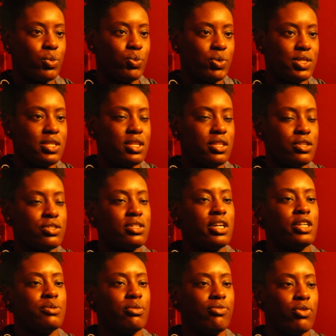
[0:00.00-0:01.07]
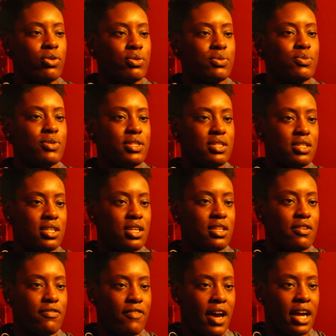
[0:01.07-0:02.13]
we see their stage performance, we see
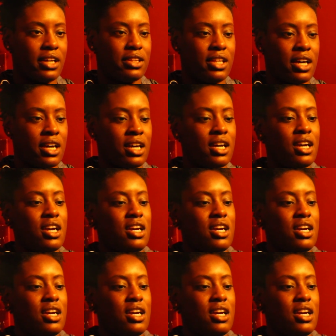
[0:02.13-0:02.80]
the fact that,